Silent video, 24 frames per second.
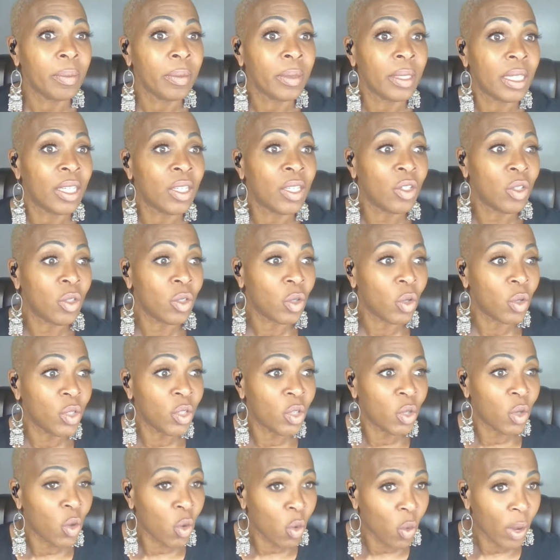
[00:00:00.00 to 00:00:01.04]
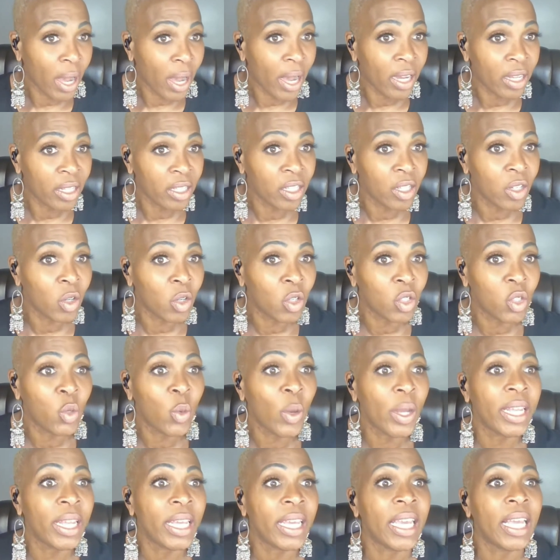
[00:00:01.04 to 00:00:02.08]
you go
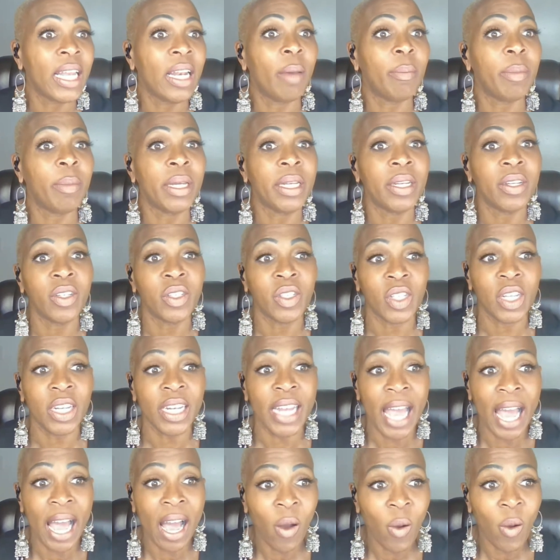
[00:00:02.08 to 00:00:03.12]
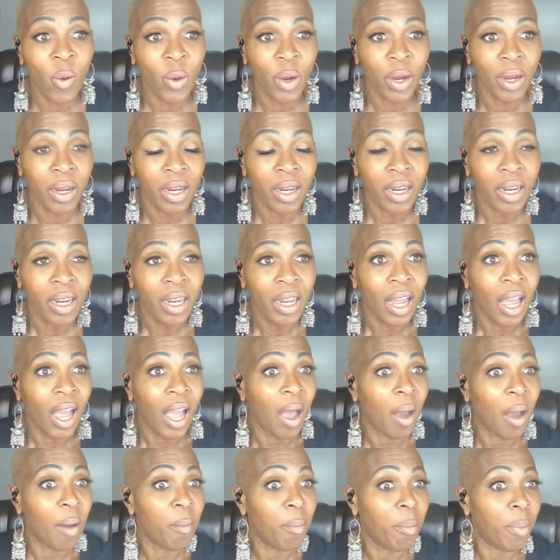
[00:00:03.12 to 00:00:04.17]
20 kilometers an hour,
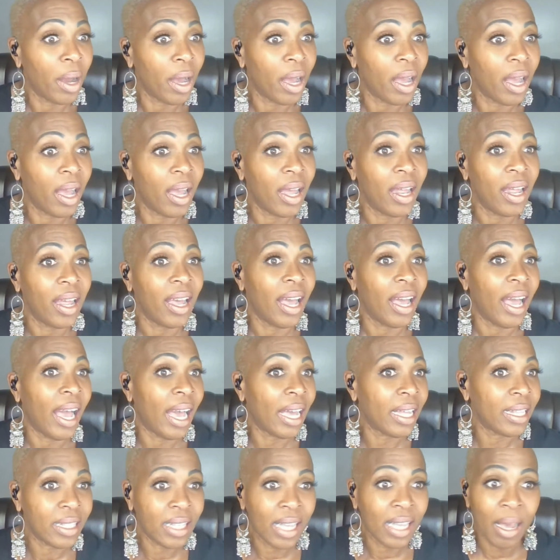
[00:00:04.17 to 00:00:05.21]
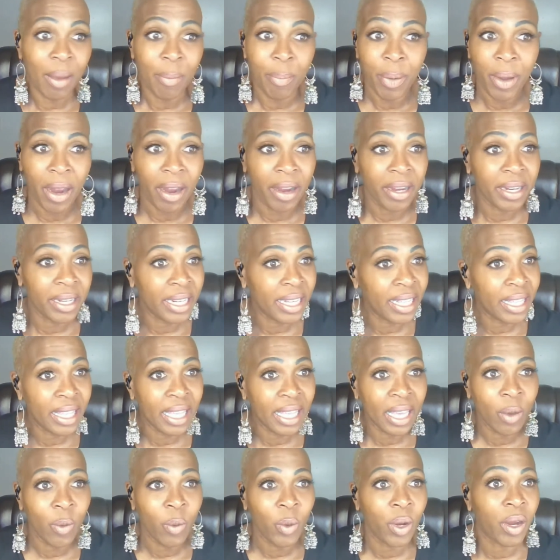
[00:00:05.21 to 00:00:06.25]
and apparently
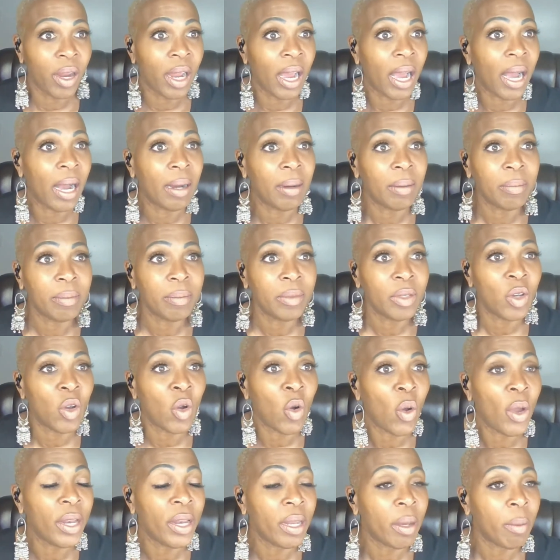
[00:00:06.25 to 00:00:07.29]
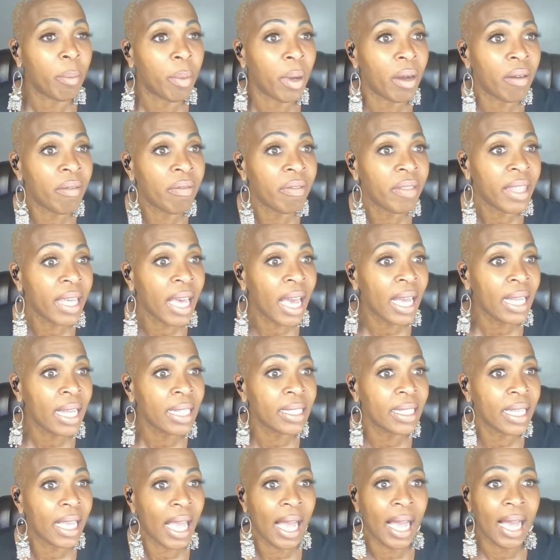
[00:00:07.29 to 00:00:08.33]
they were going above
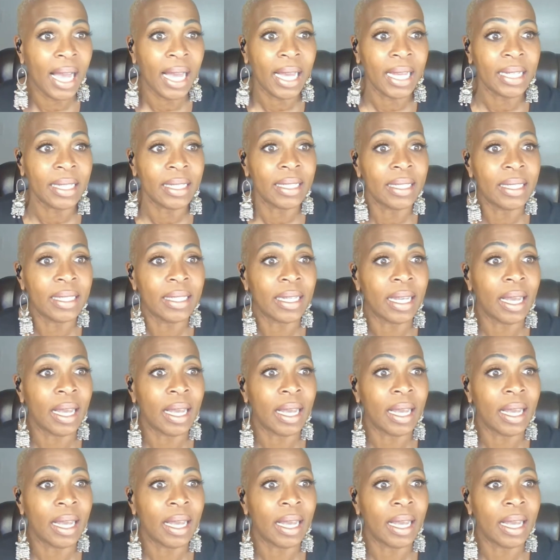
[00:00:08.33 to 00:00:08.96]
that, and